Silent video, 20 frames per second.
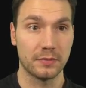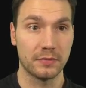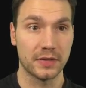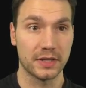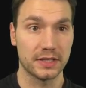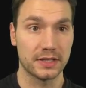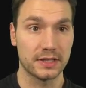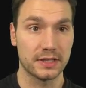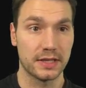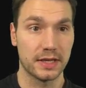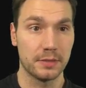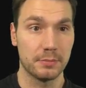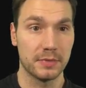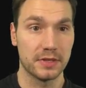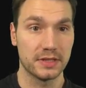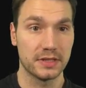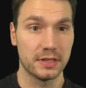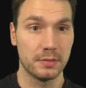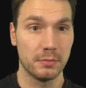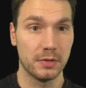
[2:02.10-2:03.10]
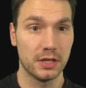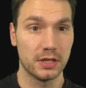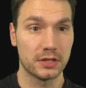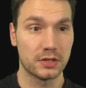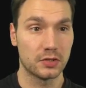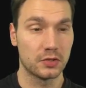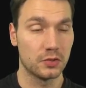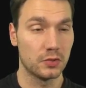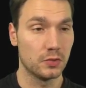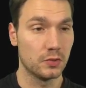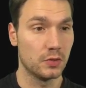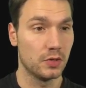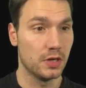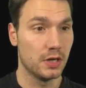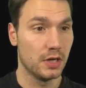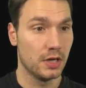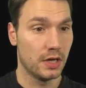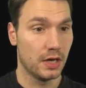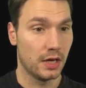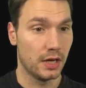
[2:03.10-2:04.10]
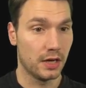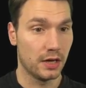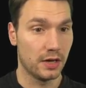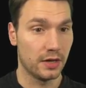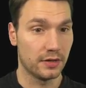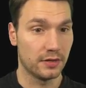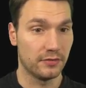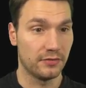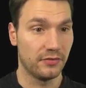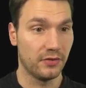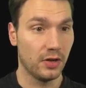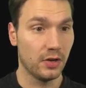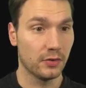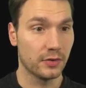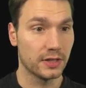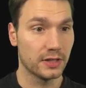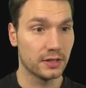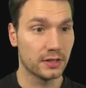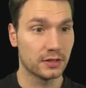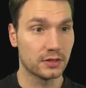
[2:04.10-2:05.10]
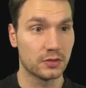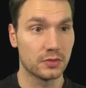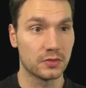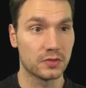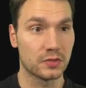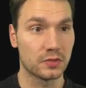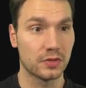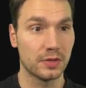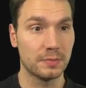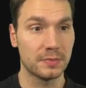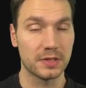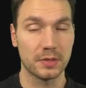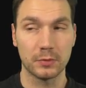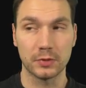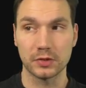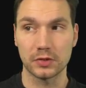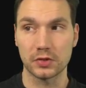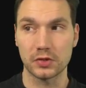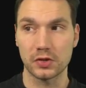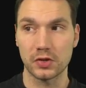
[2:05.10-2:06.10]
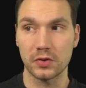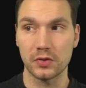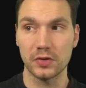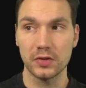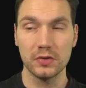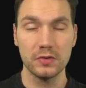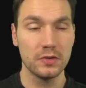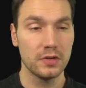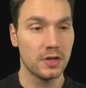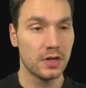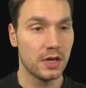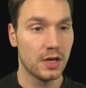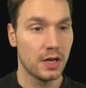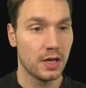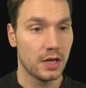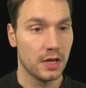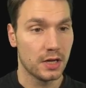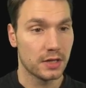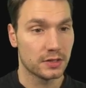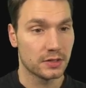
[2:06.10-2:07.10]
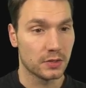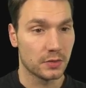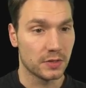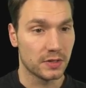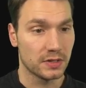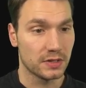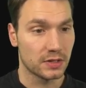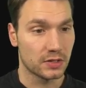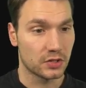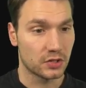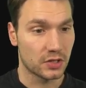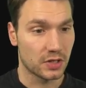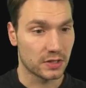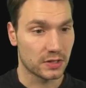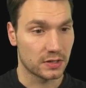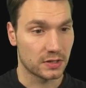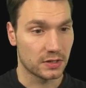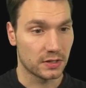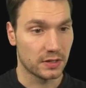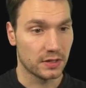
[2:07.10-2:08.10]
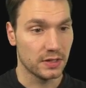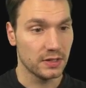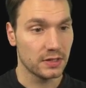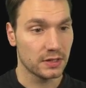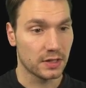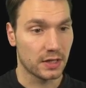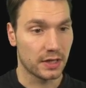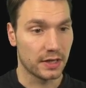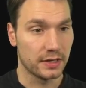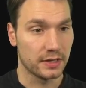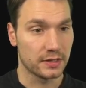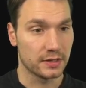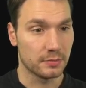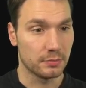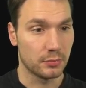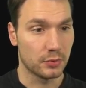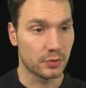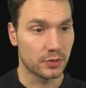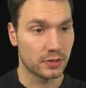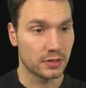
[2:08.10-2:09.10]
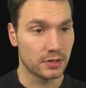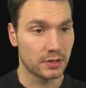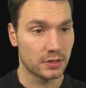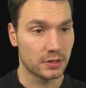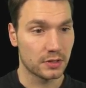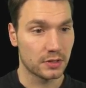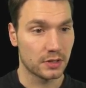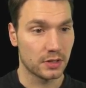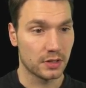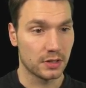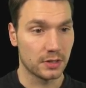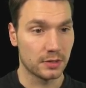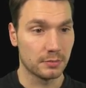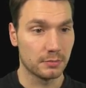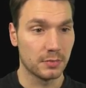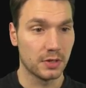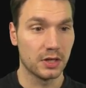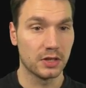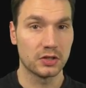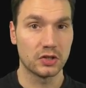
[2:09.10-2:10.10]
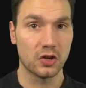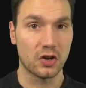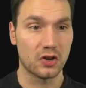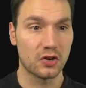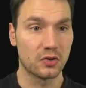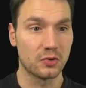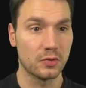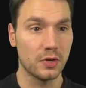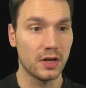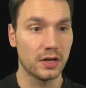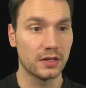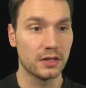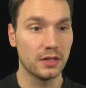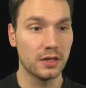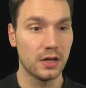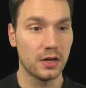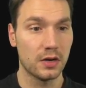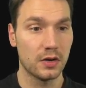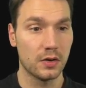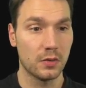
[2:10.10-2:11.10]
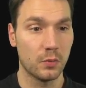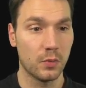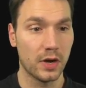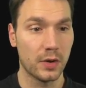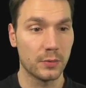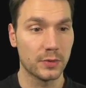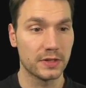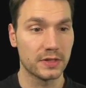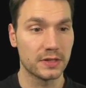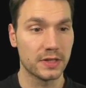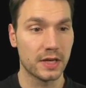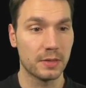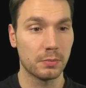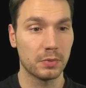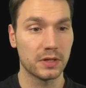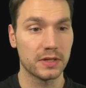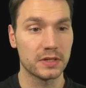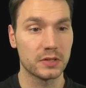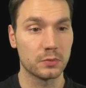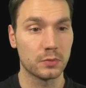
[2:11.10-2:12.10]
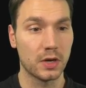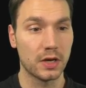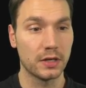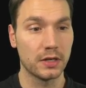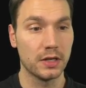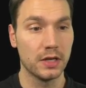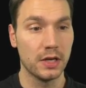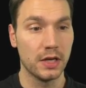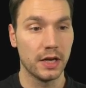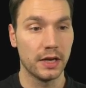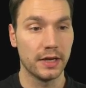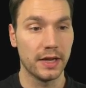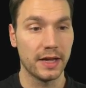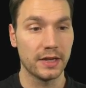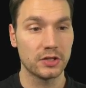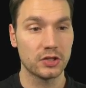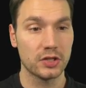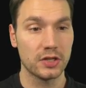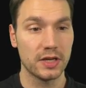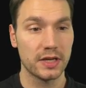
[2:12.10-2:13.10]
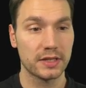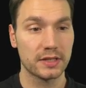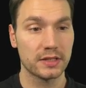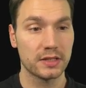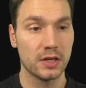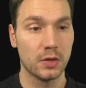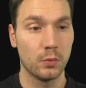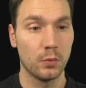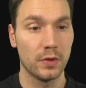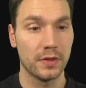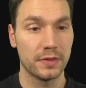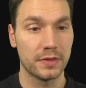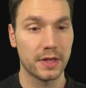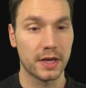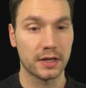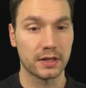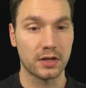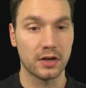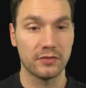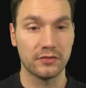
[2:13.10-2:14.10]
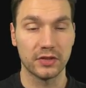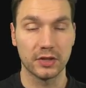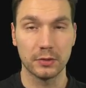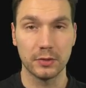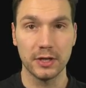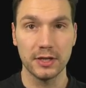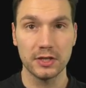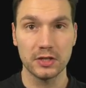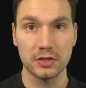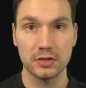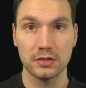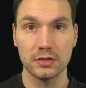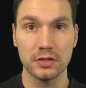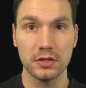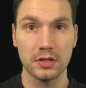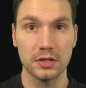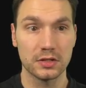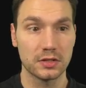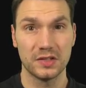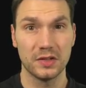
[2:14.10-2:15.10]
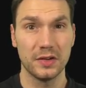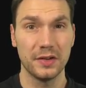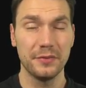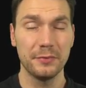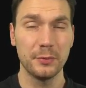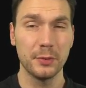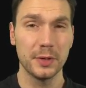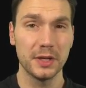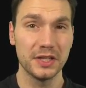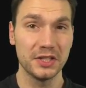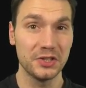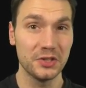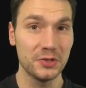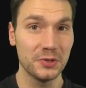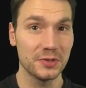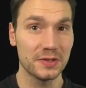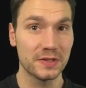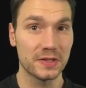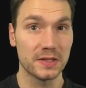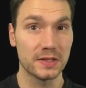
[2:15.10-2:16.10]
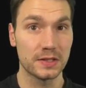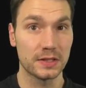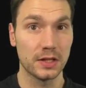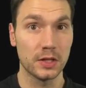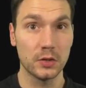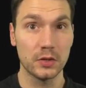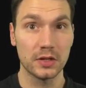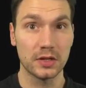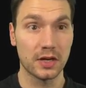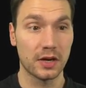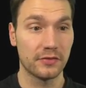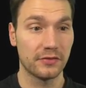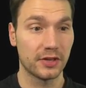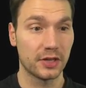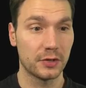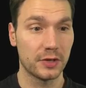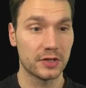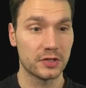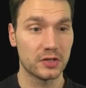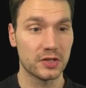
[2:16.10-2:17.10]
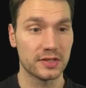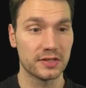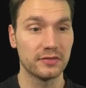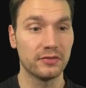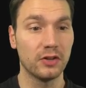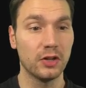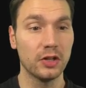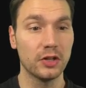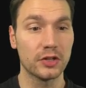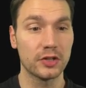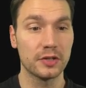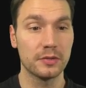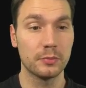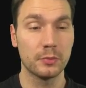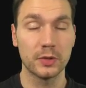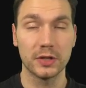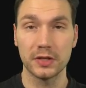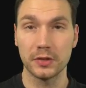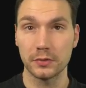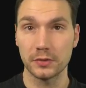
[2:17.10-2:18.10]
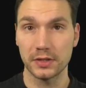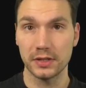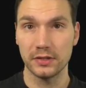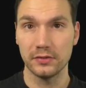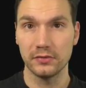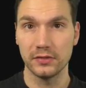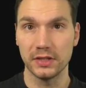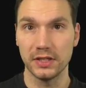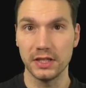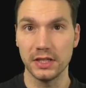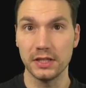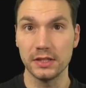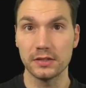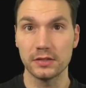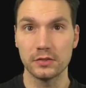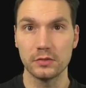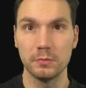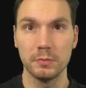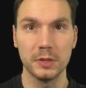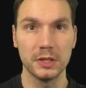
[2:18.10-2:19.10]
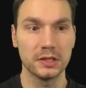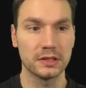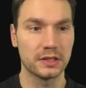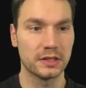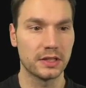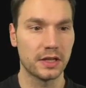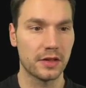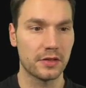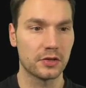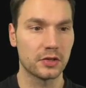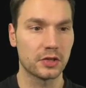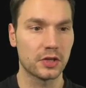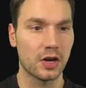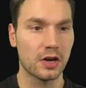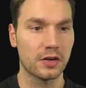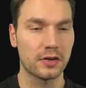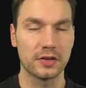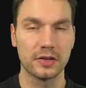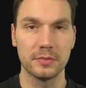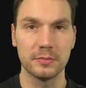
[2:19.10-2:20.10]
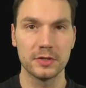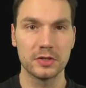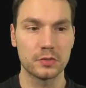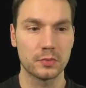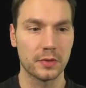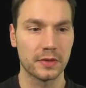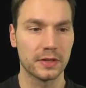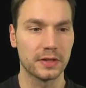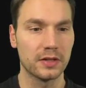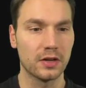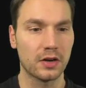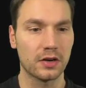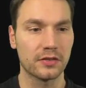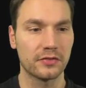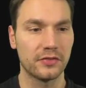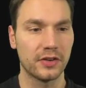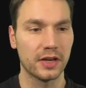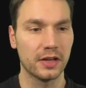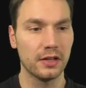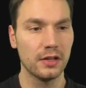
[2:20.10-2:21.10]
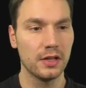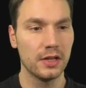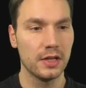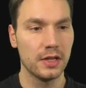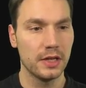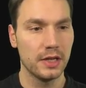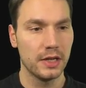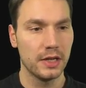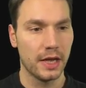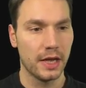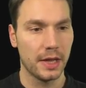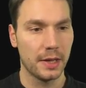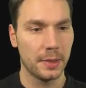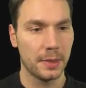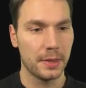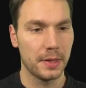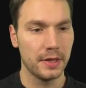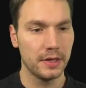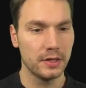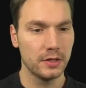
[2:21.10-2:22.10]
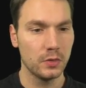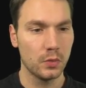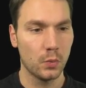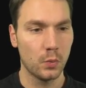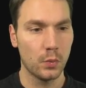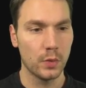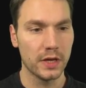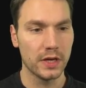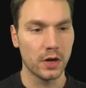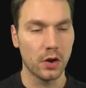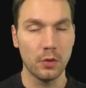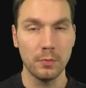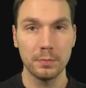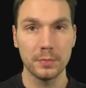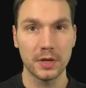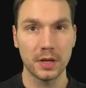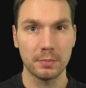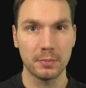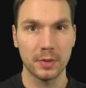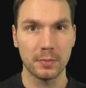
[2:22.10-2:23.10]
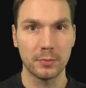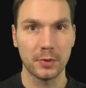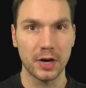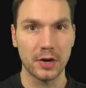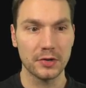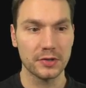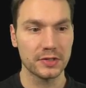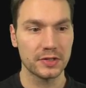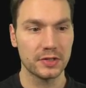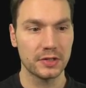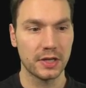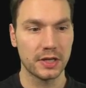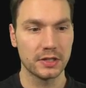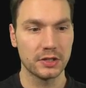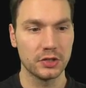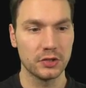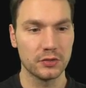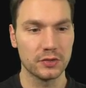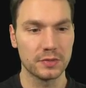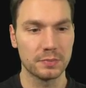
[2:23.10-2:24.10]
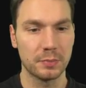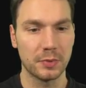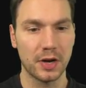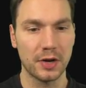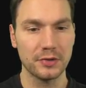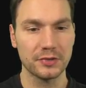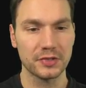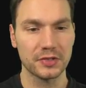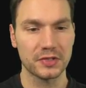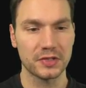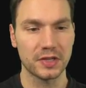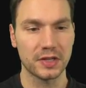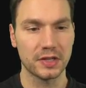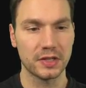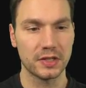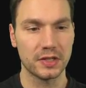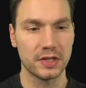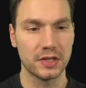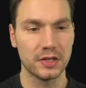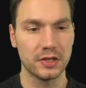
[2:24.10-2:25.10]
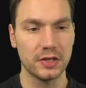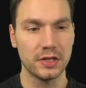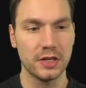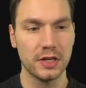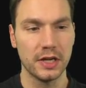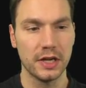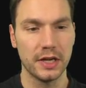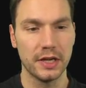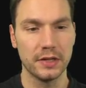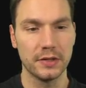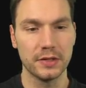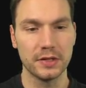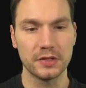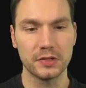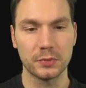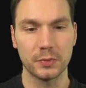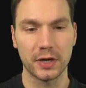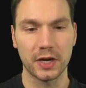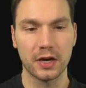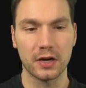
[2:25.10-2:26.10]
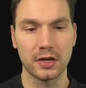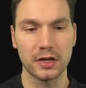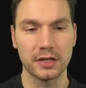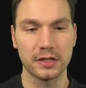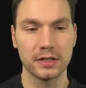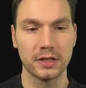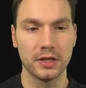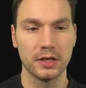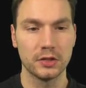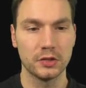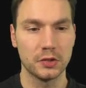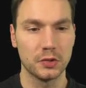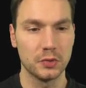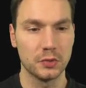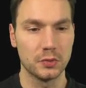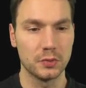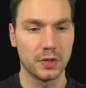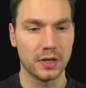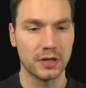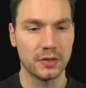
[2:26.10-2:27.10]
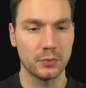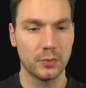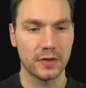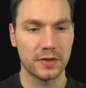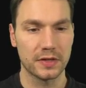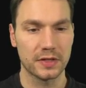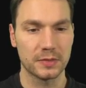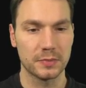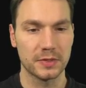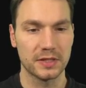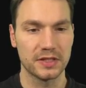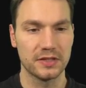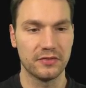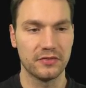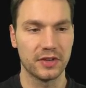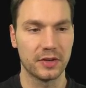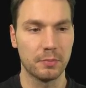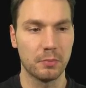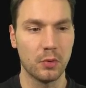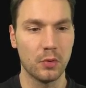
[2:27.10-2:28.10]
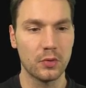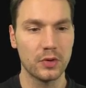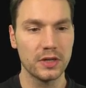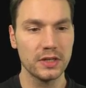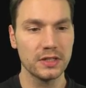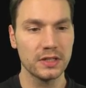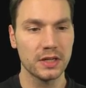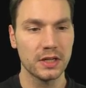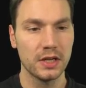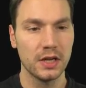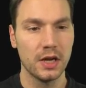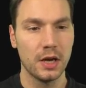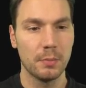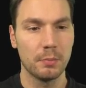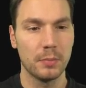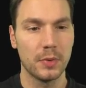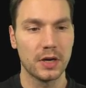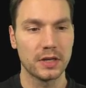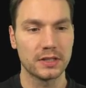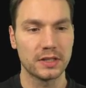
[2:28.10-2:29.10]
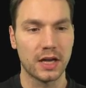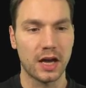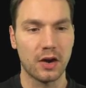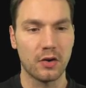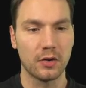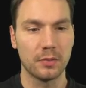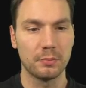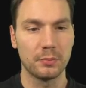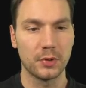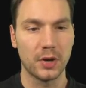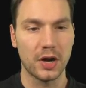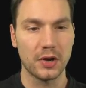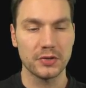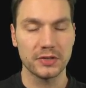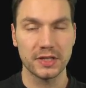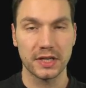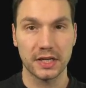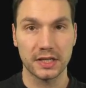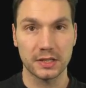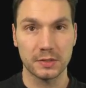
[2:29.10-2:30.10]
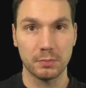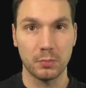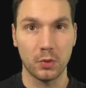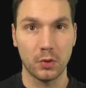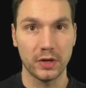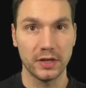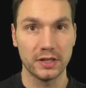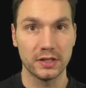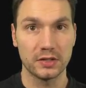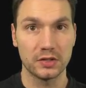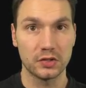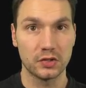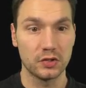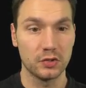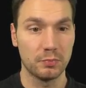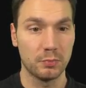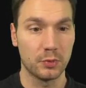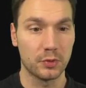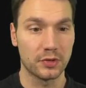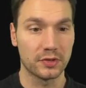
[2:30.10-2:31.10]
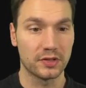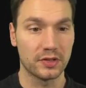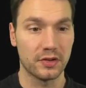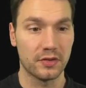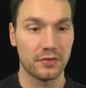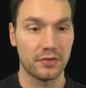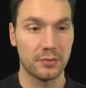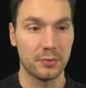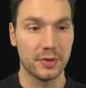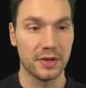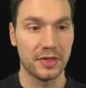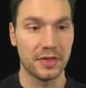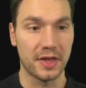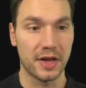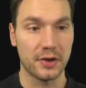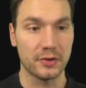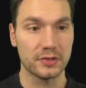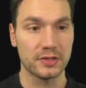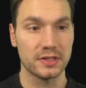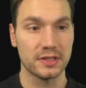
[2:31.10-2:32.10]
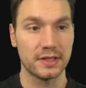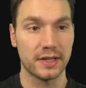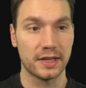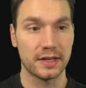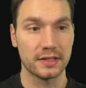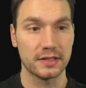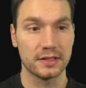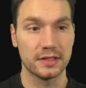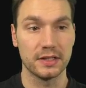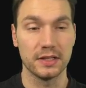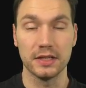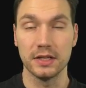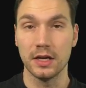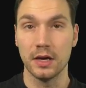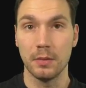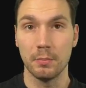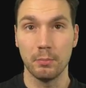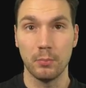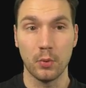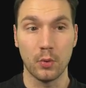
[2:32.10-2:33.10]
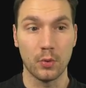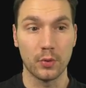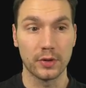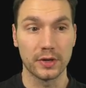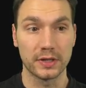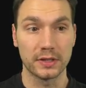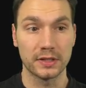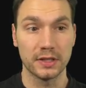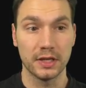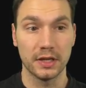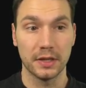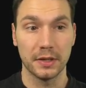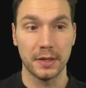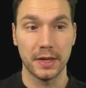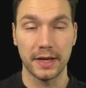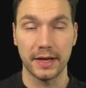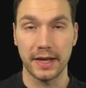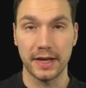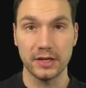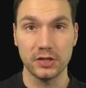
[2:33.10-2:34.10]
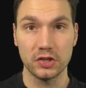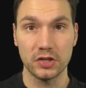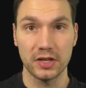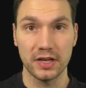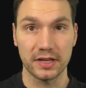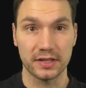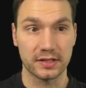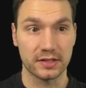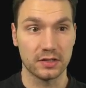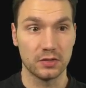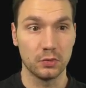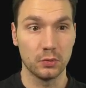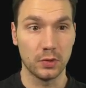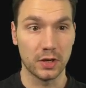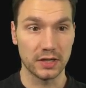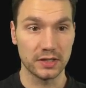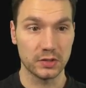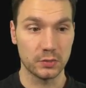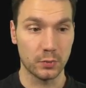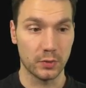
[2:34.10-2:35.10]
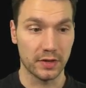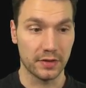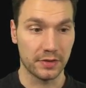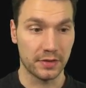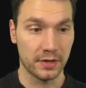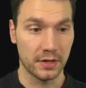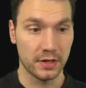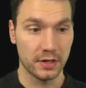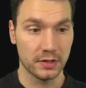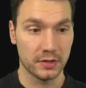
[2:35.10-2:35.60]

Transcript: something similar to the following two scripts I want to show you. So this is just, this line is important, Docker run, where we say please run an Nginx with that configuration. So if we use this local configuration as a volume, we don't even need to build another Docker image with the Docker file. And then we open up a browser and use Browsersync here in this regard to run with a specific port, but our browser gets pointed to port 3000. That is the port that Nginx runs with.